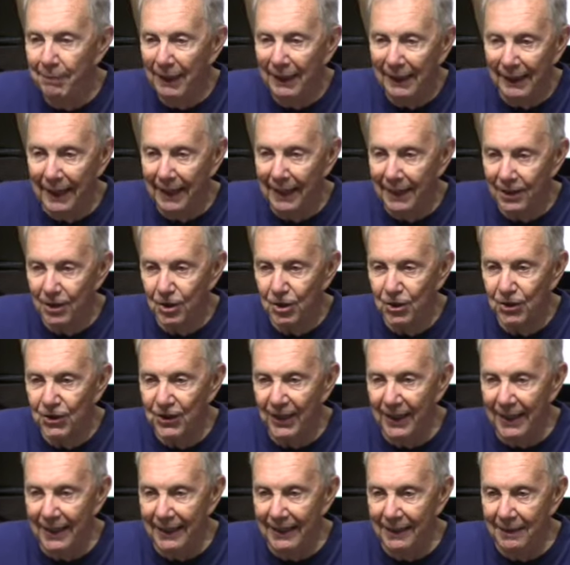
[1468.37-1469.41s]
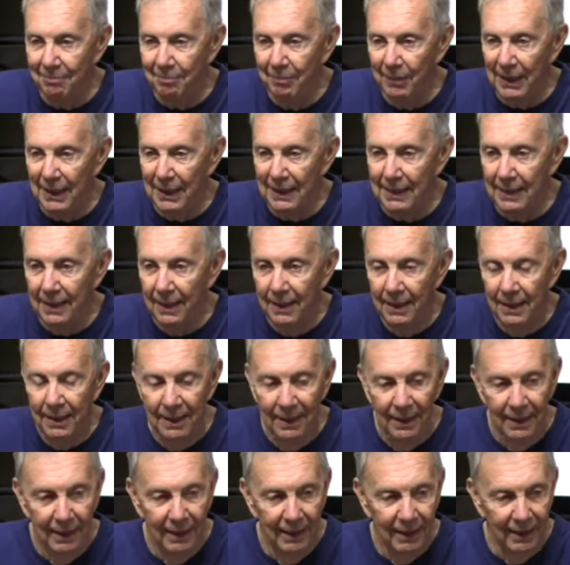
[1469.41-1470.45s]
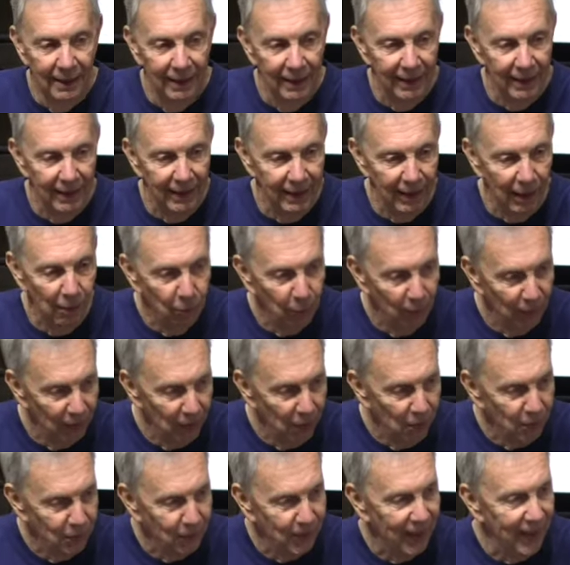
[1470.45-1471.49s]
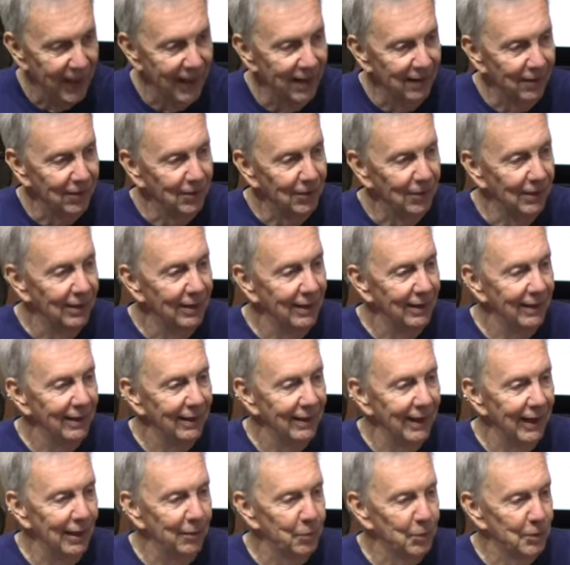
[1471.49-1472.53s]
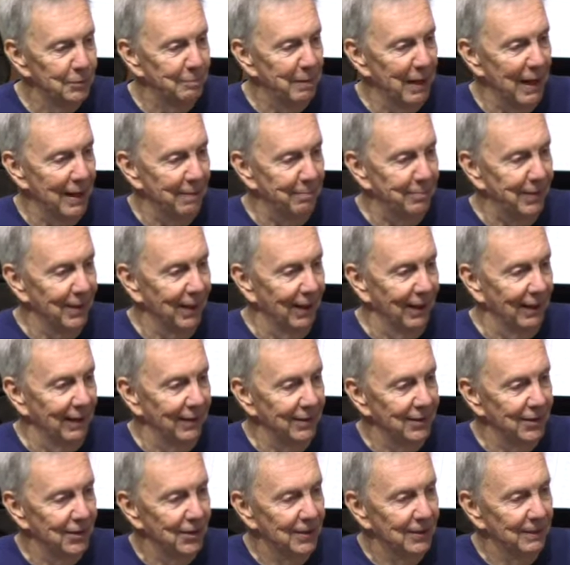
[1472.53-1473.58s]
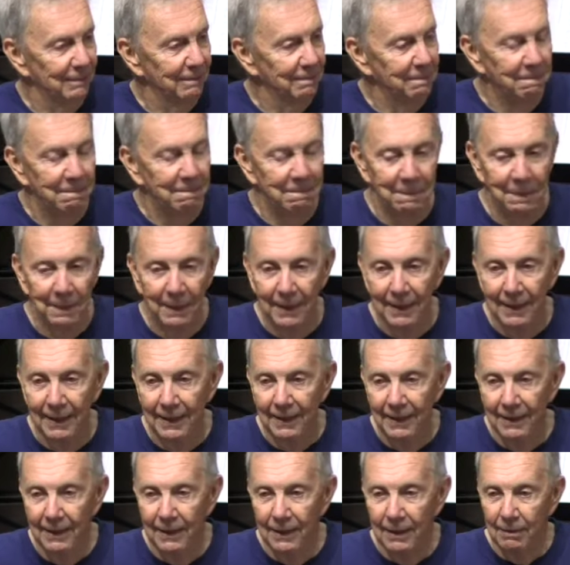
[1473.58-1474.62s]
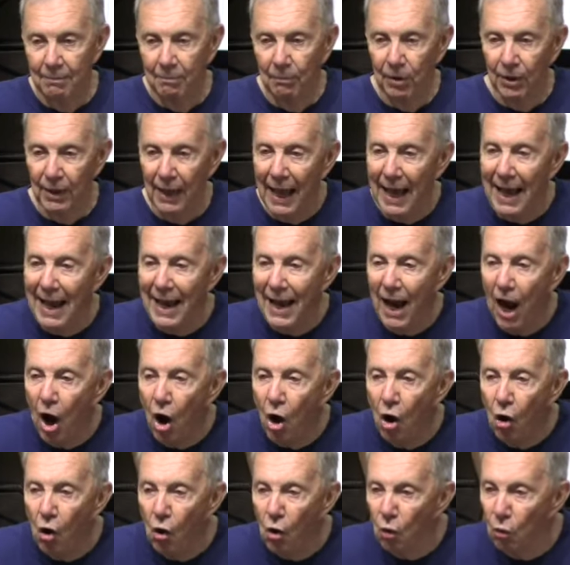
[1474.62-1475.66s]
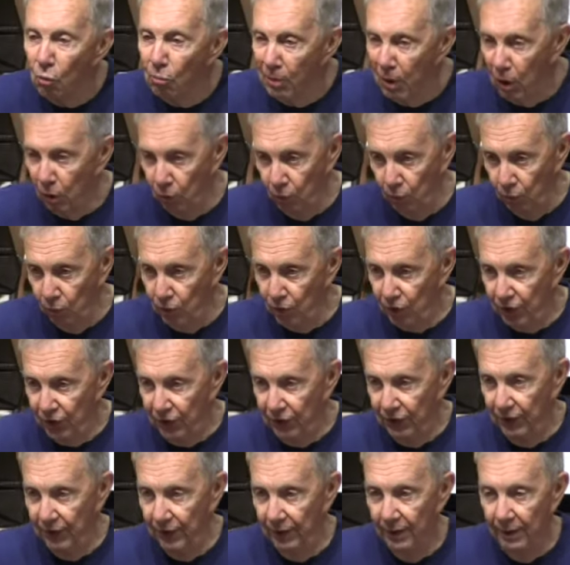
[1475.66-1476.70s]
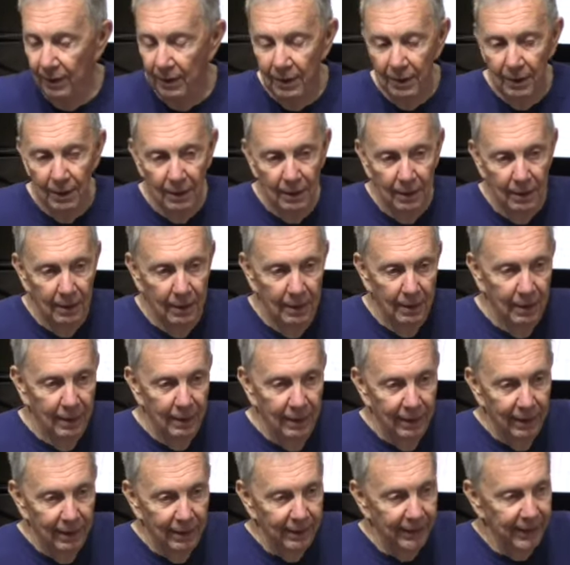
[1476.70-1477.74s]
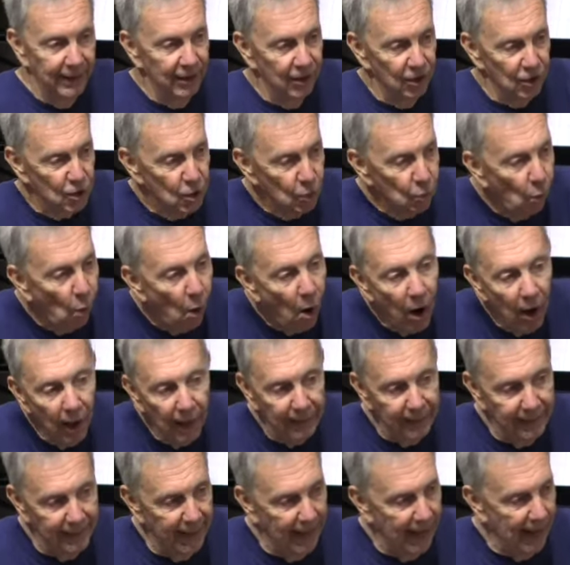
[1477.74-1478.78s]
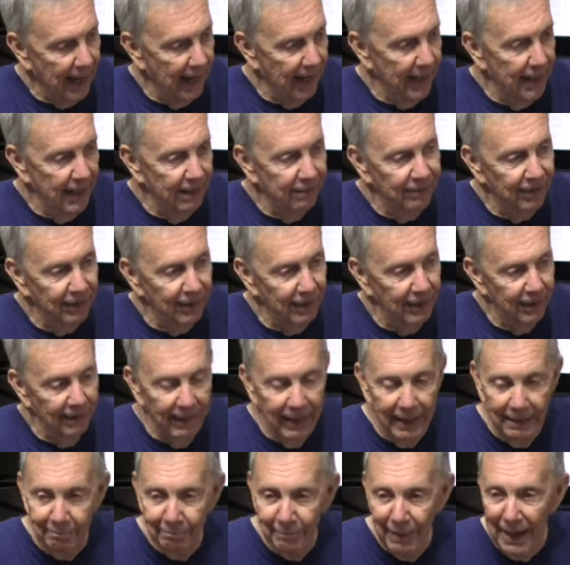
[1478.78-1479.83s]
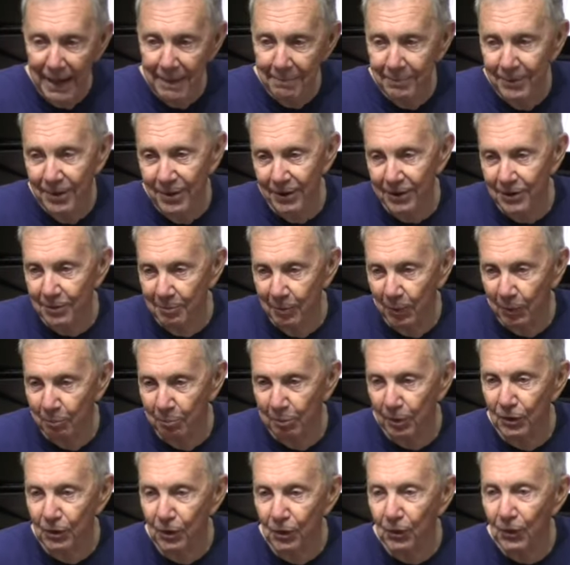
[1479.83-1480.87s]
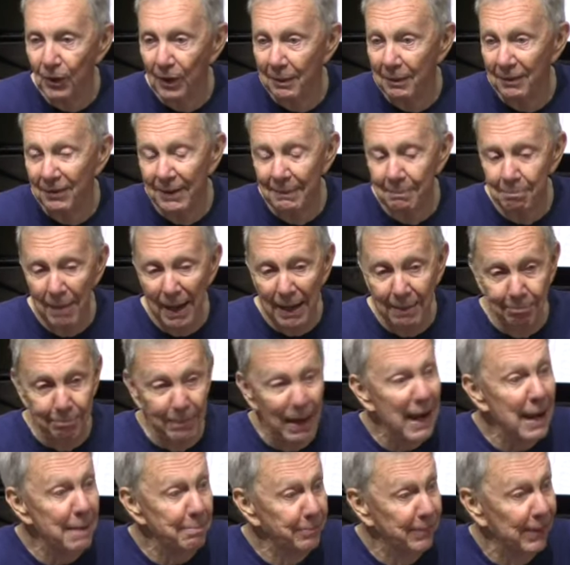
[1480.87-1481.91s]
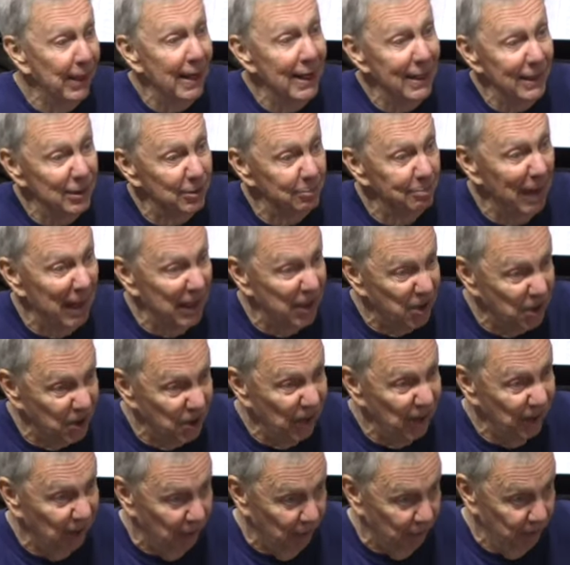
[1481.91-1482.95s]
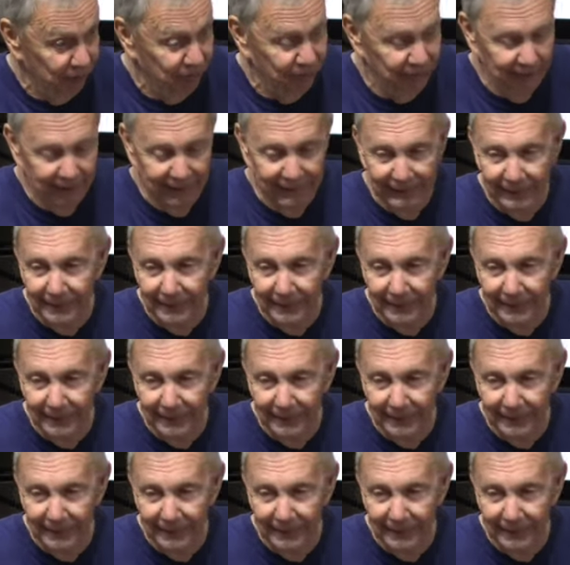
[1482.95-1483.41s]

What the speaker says: me, kind of steadied me, and I went on down and was baptized. But I almost did a swan dive into that baptismal pool and baptized myself.